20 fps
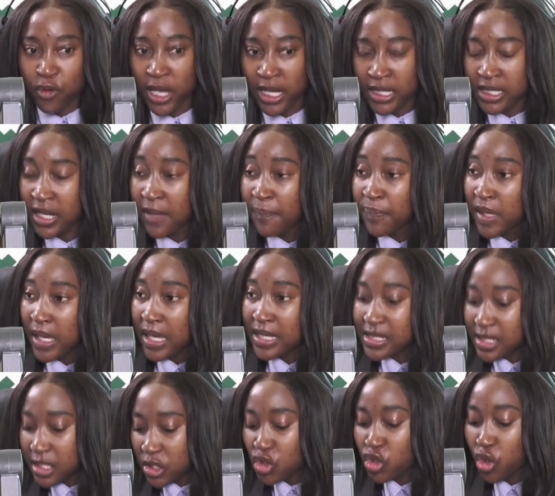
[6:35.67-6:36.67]
read,
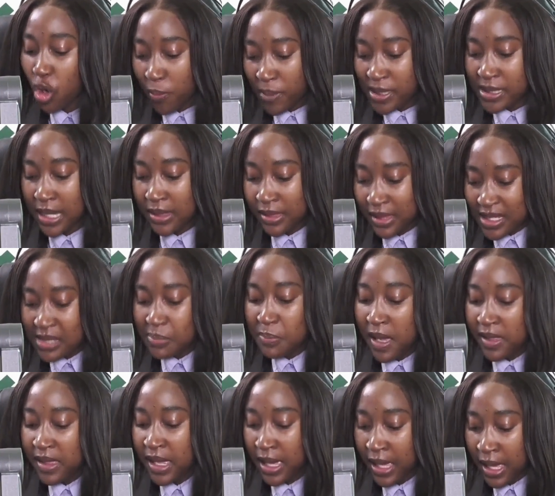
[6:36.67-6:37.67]
it's the traumas that this
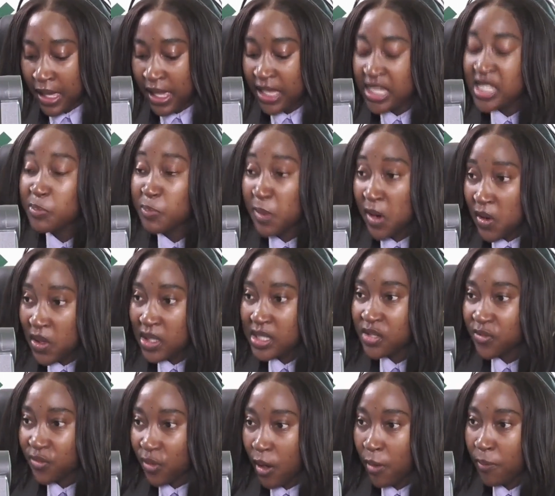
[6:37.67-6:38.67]
mother
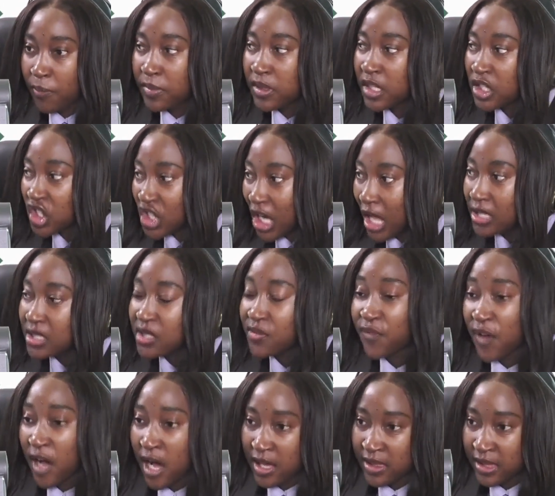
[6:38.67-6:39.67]
experienced from the child's
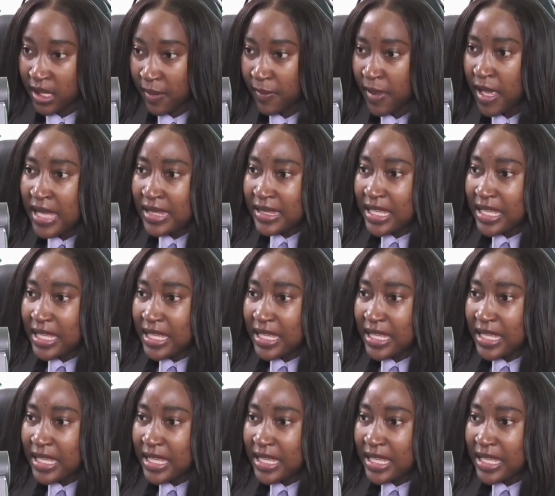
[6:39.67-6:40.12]
father